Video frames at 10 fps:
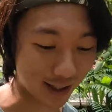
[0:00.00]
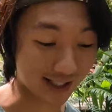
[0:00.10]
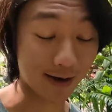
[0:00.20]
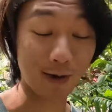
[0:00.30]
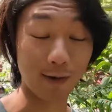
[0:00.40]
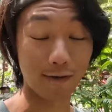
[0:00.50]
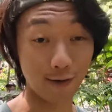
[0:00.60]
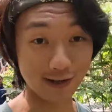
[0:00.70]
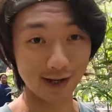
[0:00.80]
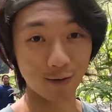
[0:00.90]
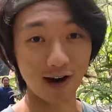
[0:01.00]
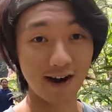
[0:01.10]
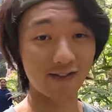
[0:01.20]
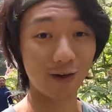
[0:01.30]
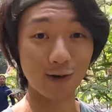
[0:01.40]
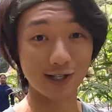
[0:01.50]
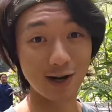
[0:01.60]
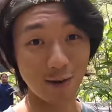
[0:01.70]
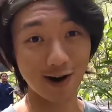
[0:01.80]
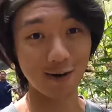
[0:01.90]
just then when we first arrived there was
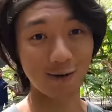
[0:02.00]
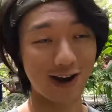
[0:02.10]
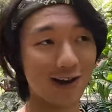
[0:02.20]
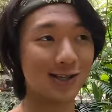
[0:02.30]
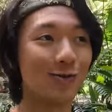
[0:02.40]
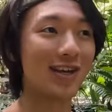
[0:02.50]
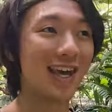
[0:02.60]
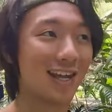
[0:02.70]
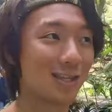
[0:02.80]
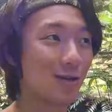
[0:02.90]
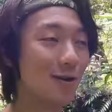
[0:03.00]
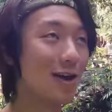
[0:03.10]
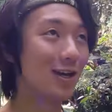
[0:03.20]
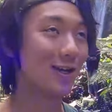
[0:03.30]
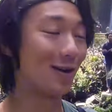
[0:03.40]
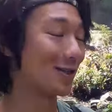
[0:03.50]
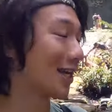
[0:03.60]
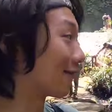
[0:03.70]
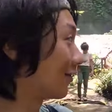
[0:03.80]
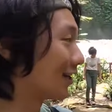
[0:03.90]
no one around, so we get to, you know,
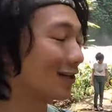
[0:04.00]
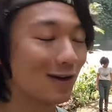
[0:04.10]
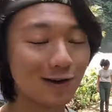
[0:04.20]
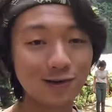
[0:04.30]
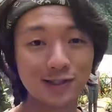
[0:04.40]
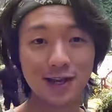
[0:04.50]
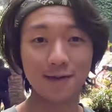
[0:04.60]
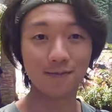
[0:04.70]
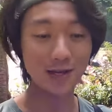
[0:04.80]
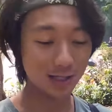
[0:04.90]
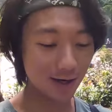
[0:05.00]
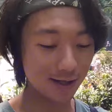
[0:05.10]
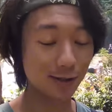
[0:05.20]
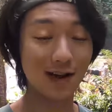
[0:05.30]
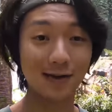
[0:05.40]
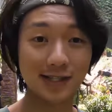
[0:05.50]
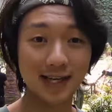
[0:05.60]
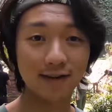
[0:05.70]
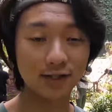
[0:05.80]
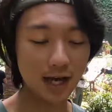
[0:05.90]
take videos, pictures to
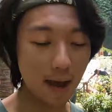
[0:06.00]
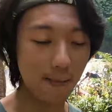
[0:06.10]
ourselves.